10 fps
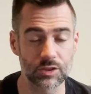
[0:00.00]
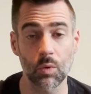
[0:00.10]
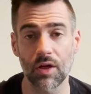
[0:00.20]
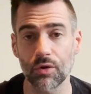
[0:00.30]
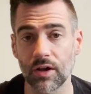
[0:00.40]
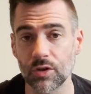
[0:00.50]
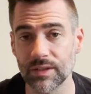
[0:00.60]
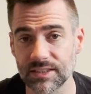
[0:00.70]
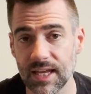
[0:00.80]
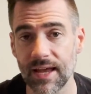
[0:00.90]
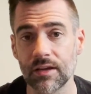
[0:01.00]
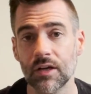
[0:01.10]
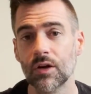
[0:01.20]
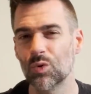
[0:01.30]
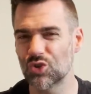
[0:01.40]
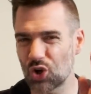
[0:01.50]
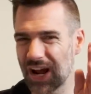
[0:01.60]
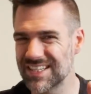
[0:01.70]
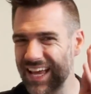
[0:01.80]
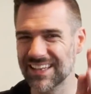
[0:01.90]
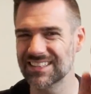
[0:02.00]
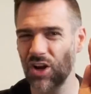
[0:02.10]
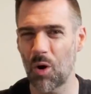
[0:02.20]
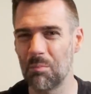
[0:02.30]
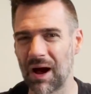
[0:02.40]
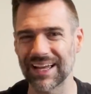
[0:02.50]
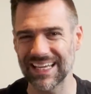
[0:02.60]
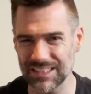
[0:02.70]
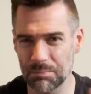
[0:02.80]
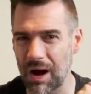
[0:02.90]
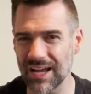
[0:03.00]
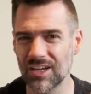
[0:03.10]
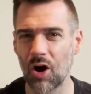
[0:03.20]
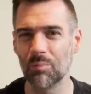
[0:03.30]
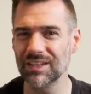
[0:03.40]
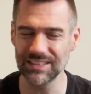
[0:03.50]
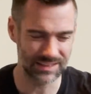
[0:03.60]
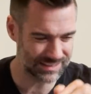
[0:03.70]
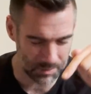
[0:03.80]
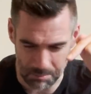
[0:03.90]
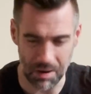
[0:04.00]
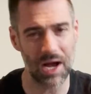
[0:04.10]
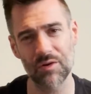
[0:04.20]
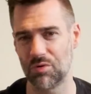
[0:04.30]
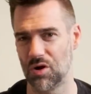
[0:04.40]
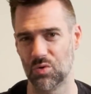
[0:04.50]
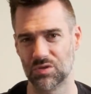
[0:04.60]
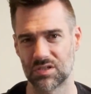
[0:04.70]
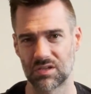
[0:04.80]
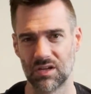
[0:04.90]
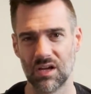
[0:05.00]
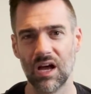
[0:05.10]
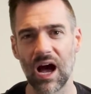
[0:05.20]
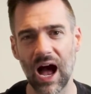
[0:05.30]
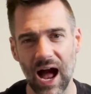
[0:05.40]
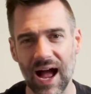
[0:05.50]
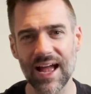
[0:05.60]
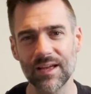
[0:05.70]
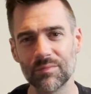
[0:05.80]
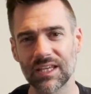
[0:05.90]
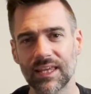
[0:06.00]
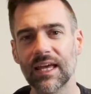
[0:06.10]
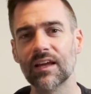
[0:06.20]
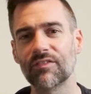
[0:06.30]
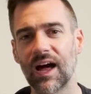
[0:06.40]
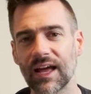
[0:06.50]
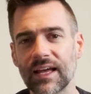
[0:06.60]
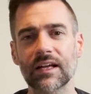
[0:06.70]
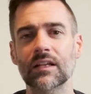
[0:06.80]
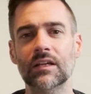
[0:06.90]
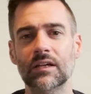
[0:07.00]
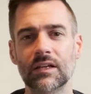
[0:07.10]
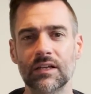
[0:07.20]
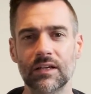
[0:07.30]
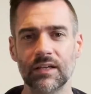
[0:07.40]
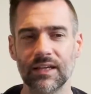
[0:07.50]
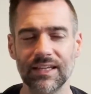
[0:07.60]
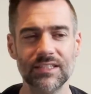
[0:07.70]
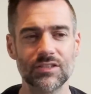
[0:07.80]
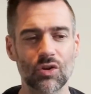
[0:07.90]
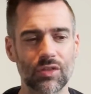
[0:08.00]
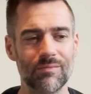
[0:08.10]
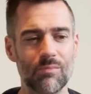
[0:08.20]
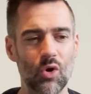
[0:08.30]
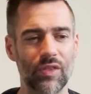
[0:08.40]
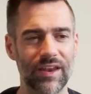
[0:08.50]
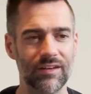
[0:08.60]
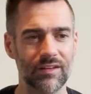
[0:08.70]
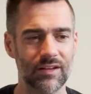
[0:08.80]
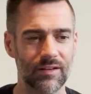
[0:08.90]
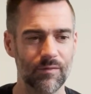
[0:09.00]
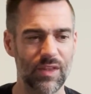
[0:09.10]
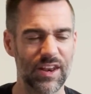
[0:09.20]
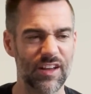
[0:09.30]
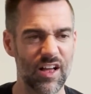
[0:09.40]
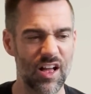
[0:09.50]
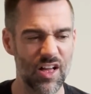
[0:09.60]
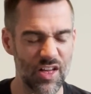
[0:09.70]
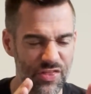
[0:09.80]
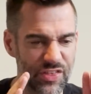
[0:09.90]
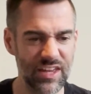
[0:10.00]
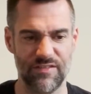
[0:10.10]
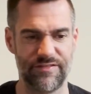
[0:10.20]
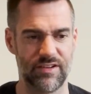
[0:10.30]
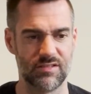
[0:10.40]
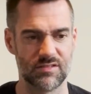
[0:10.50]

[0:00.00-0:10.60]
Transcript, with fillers: So what I thought I'd do instead was try and take this com back. It's my com. This, these are my roads. I am the king of that hill. He's nothing more than, than a, a, a thief.